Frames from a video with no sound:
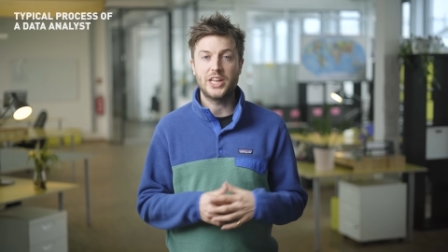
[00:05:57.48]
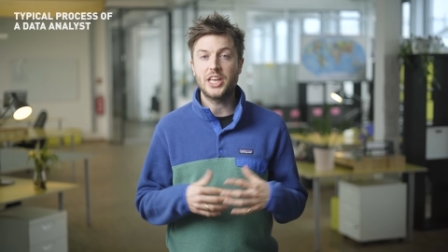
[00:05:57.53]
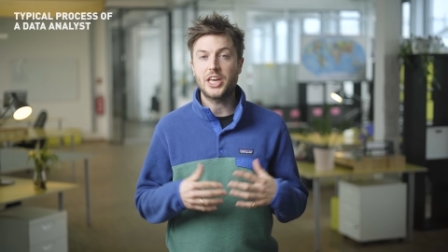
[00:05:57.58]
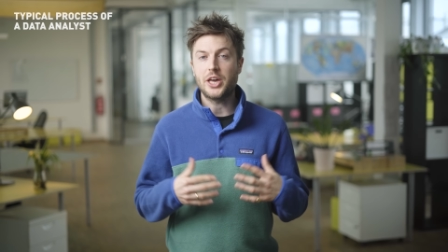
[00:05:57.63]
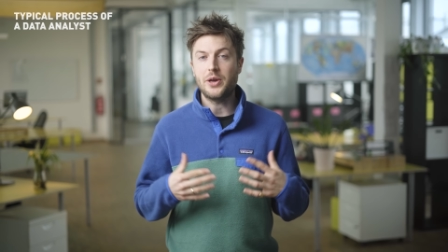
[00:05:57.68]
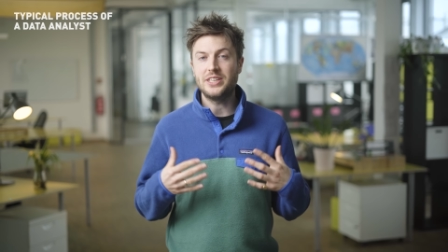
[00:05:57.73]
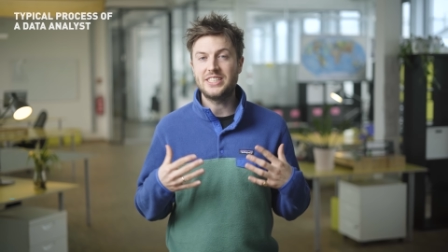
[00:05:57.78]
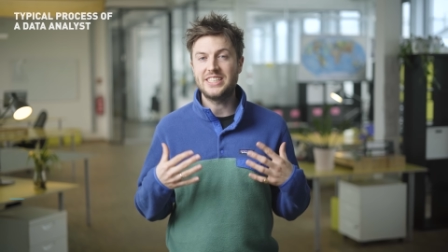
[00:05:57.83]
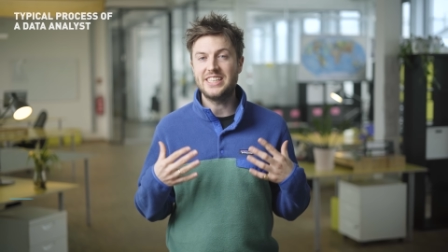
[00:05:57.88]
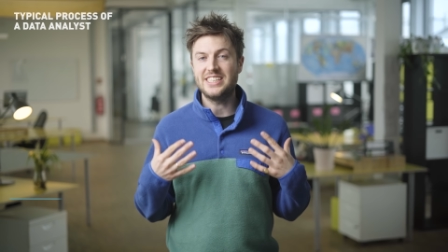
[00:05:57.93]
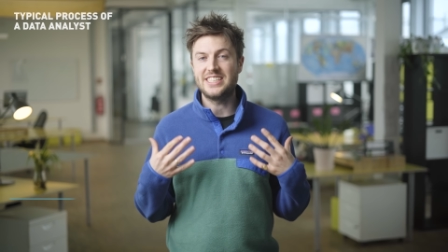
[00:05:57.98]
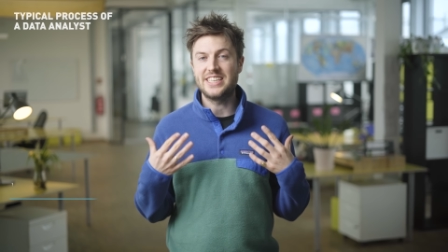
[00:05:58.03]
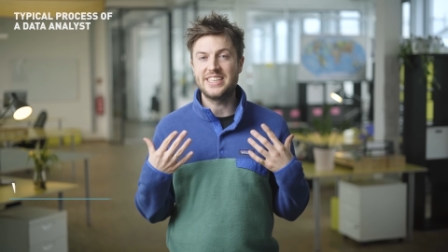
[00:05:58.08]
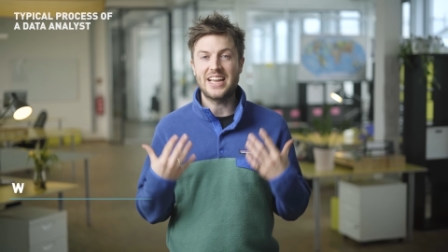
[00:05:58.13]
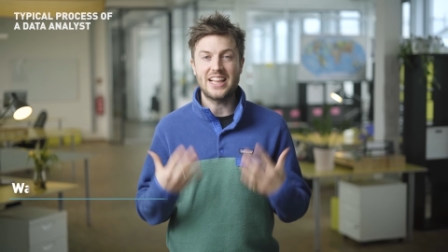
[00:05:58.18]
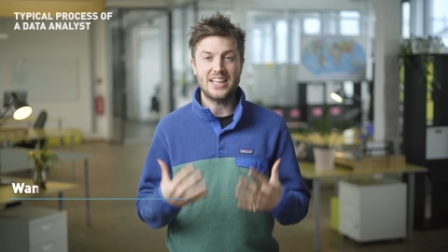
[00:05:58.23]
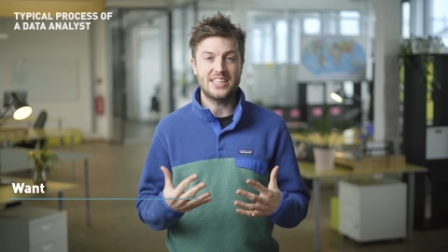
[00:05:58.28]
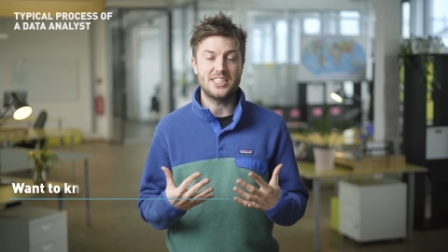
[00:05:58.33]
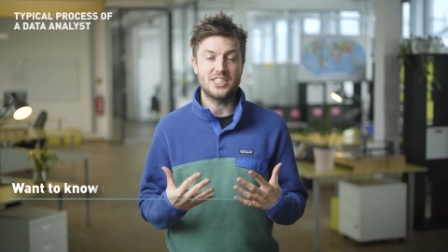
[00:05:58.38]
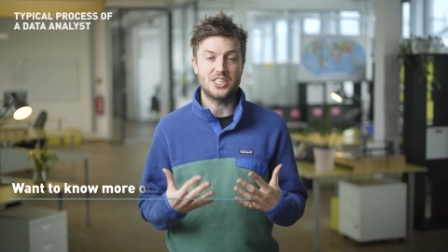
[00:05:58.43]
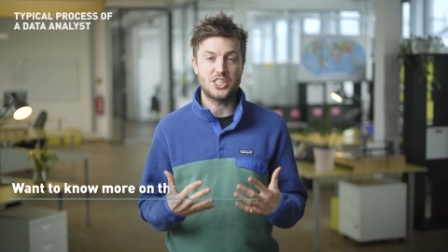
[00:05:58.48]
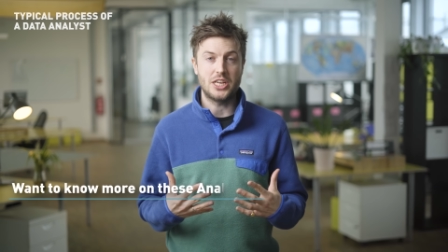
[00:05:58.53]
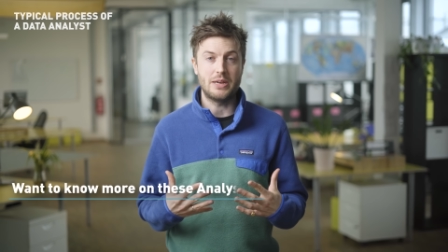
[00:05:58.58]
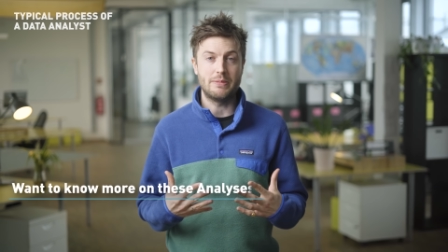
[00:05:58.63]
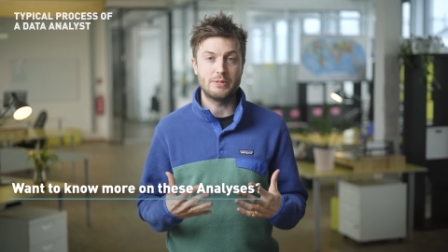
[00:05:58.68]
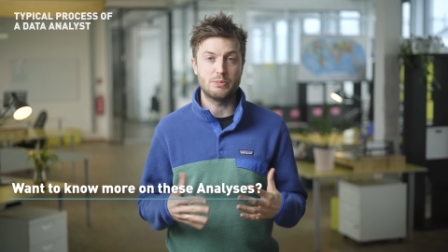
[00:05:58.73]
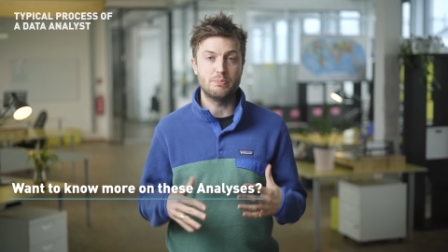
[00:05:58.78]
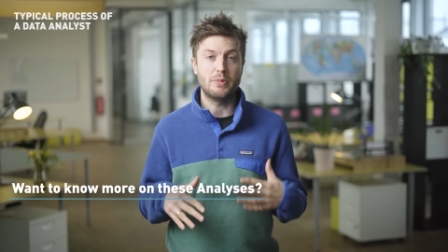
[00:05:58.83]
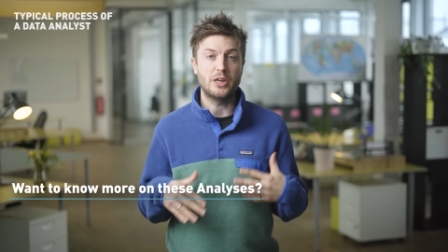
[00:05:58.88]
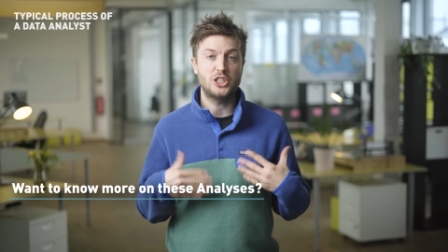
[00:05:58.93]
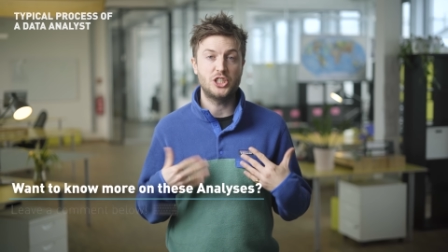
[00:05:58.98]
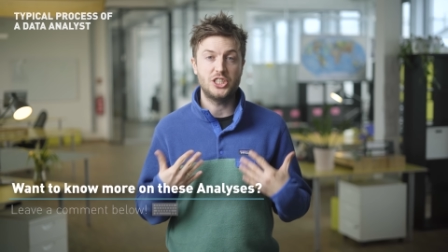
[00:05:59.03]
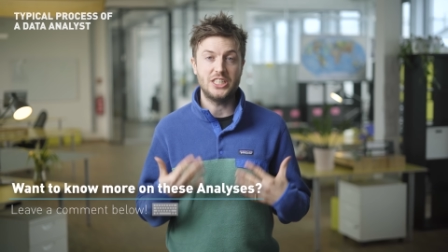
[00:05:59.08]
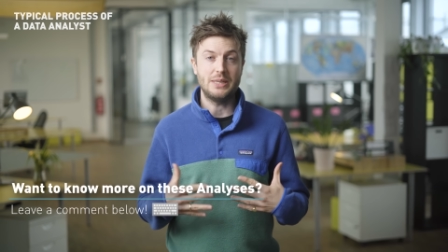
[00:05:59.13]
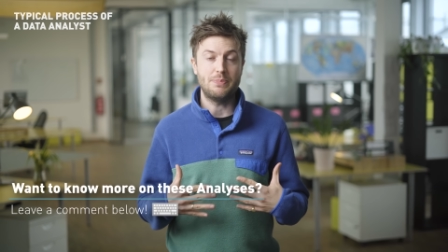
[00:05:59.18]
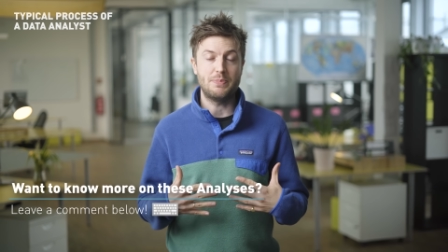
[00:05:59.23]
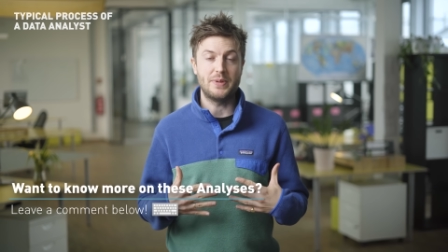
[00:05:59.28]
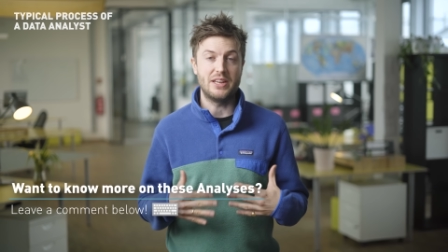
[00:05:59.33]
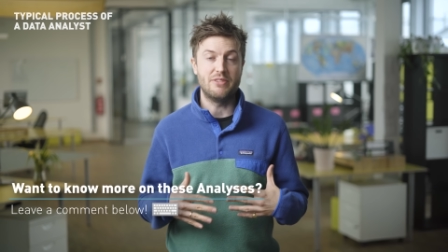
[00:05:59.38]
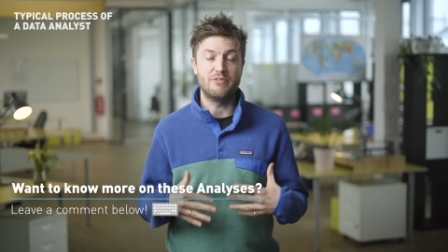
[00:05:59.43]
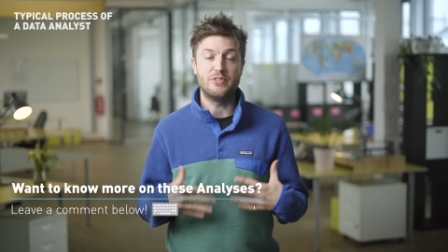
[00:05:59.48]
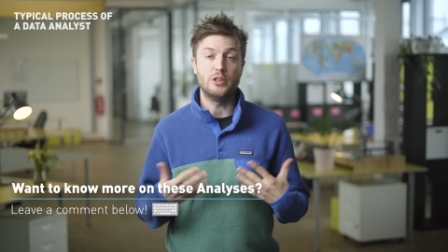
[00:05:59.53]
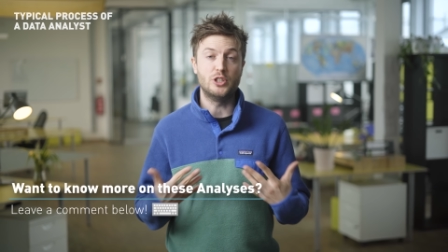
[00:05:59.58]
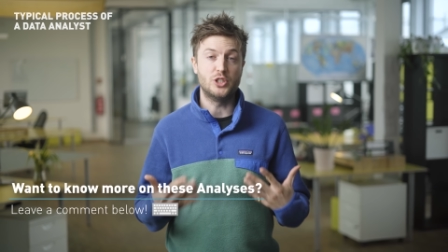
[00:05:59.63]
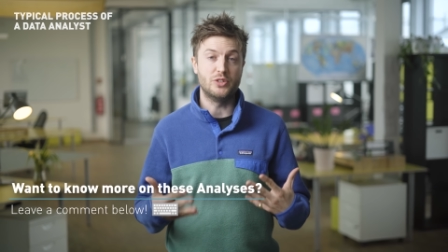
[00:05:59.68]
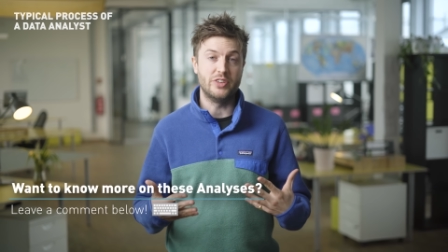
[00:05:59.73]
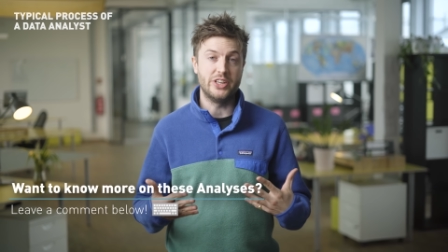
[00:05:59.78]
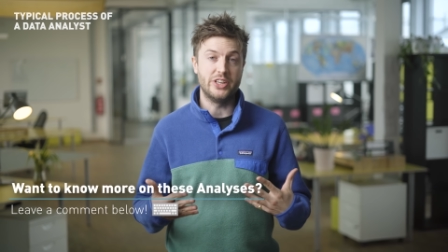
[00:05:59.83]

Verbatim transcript: going to go into these analysis terms much deeper in future